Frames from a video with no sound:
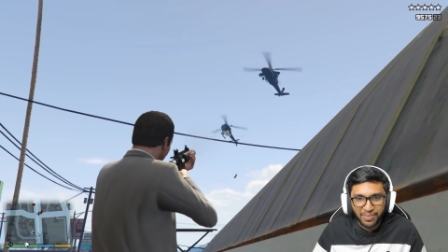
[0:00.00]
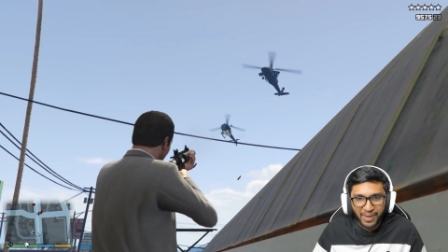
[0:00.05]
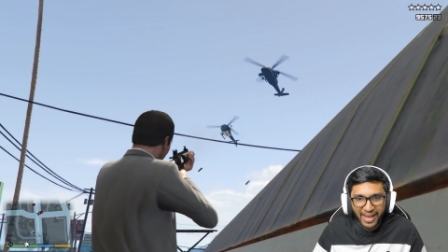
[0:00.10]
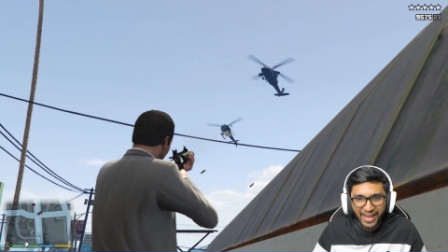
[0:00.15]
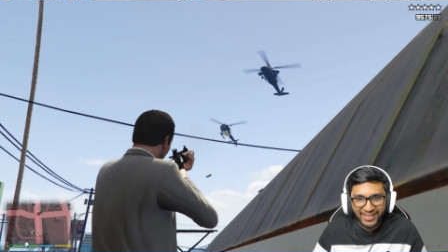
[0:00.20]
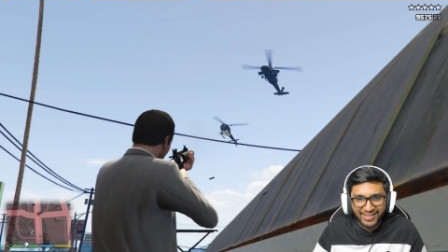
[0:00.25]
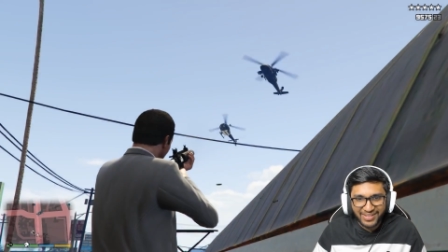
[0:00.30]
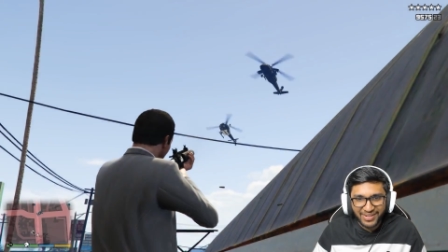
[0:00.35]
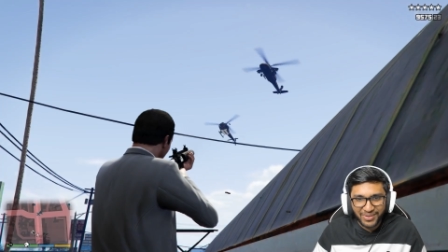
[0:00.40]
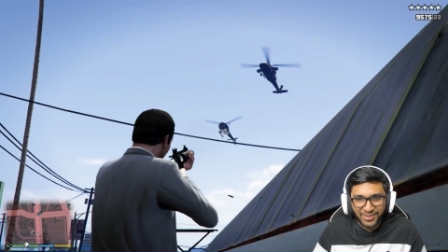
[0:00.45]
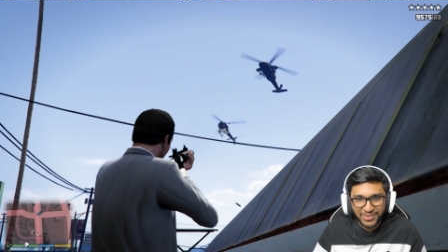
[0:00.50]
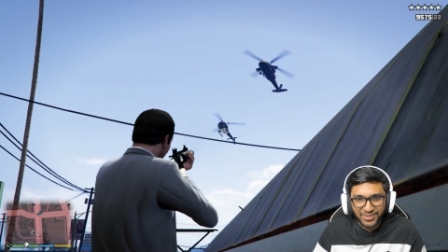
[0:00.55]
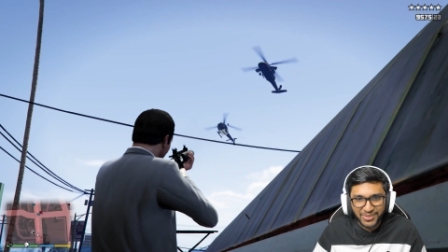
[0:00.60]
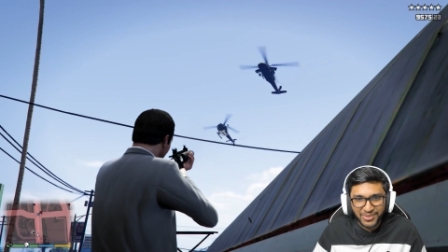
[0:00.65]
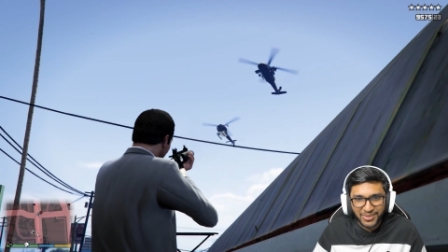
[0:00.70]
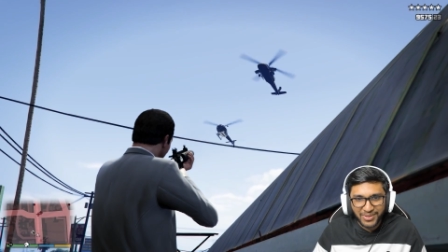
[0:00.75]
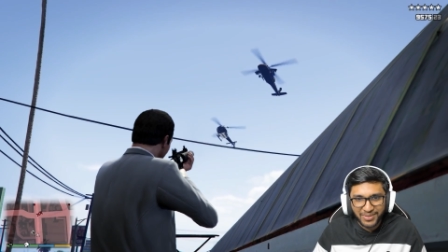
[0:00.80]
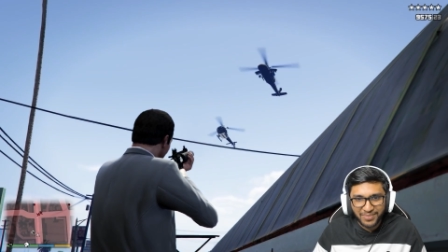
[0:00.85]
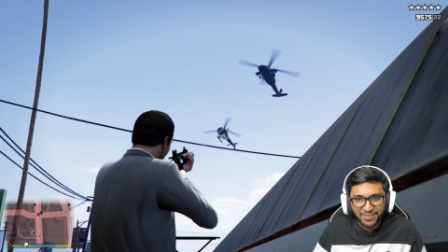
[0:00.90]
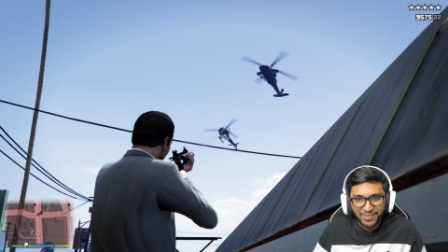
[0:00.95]
man, don't
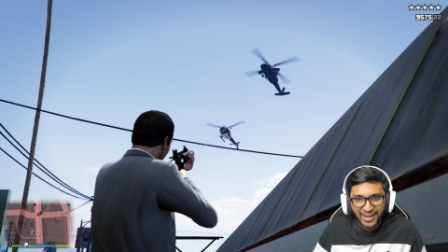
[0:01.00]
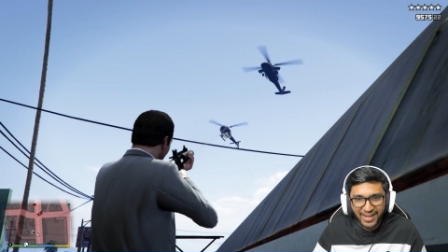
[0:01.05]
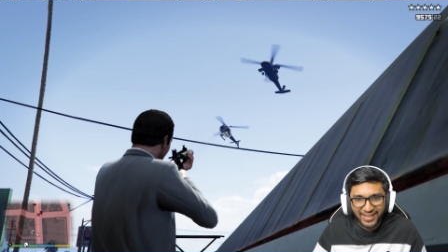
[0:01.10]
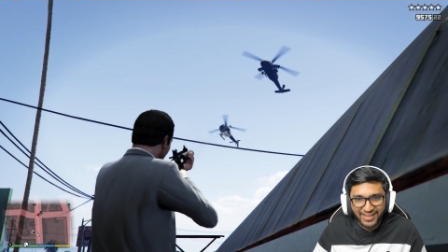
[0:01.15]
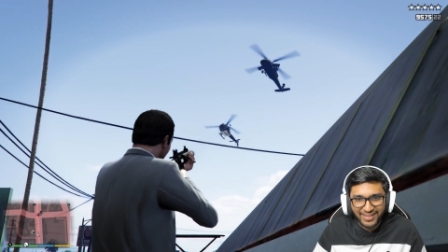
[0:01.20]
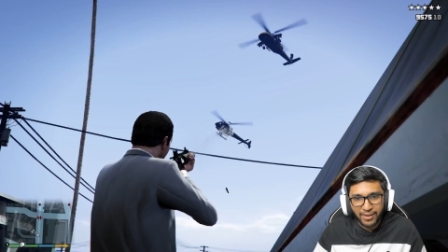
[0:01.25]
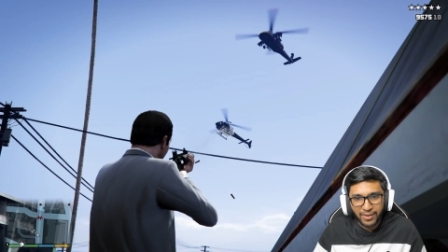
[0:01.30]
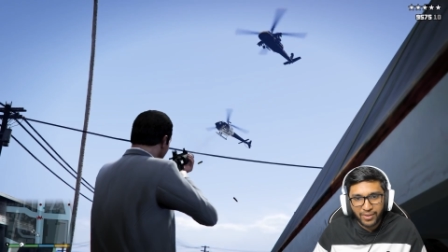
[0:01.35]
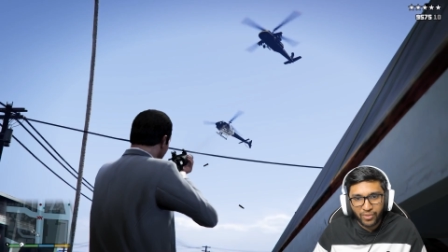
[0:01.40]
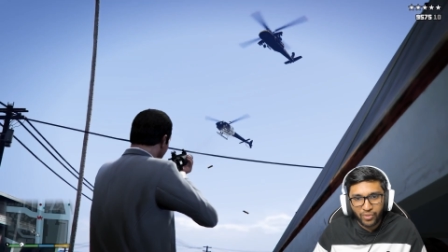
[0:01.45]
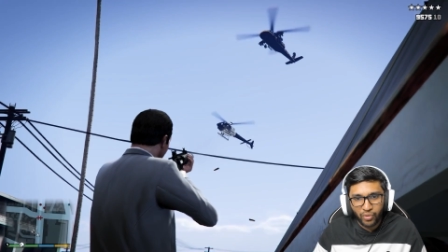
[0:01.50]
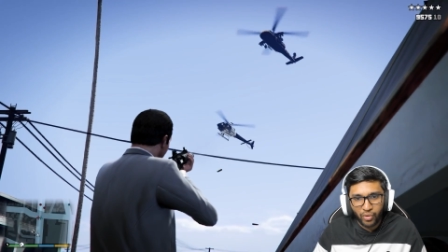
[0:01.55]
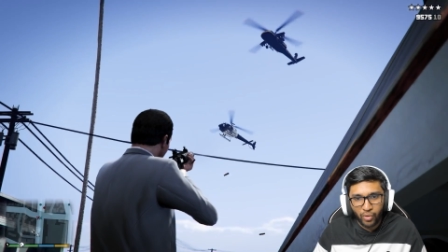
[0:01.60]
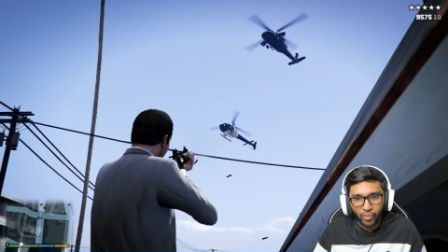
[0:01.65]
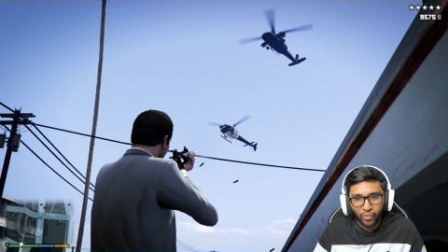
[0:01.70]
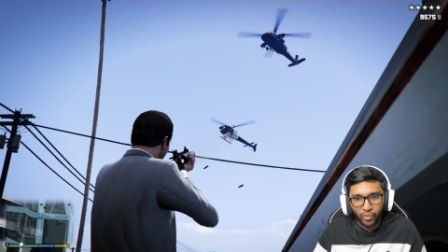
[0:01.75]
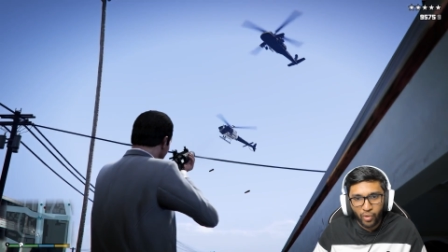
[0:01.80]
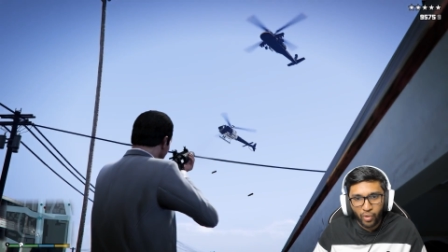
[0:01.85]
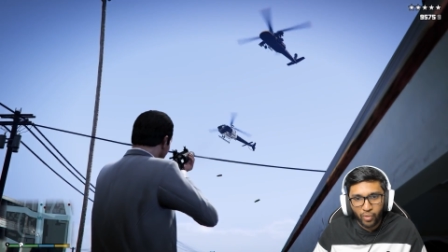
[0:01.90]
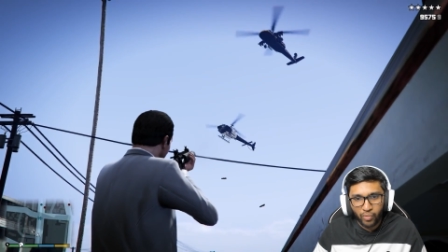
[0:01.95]
do it, man.
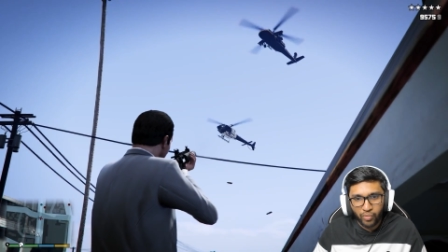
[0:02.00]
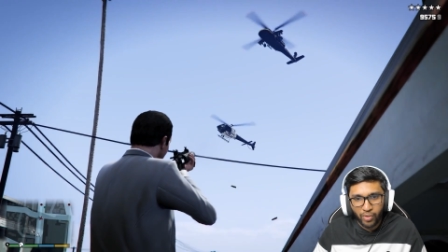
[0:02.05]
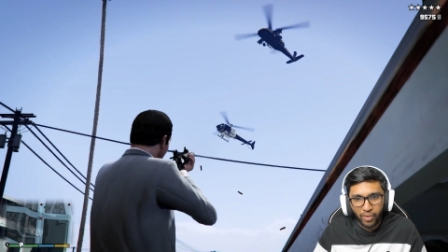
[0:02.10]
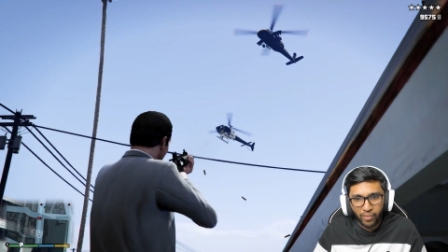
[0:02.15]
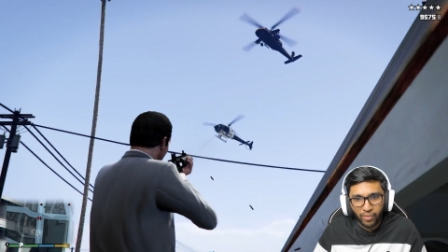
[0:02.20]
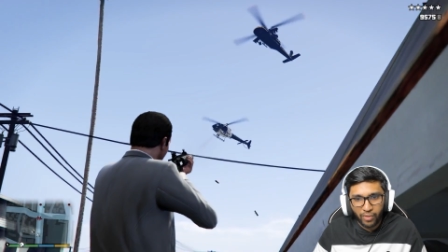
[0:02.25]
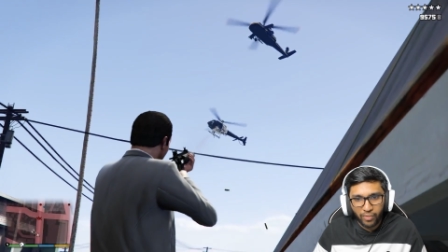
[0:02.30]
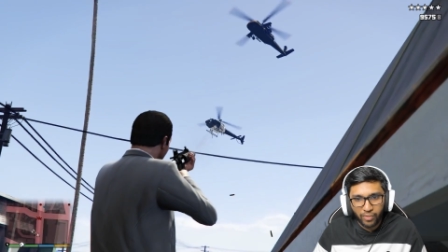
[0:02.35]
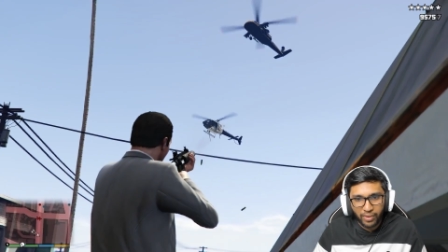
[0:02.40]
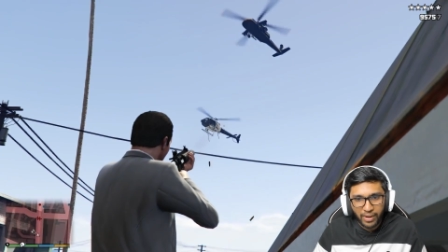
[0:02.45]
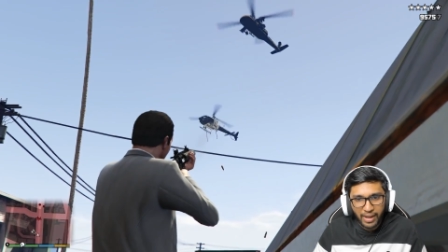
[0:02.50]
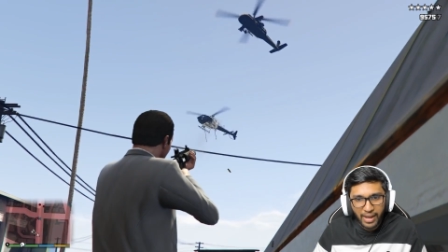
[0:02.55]
Whoa, whoa, whoa, whoa.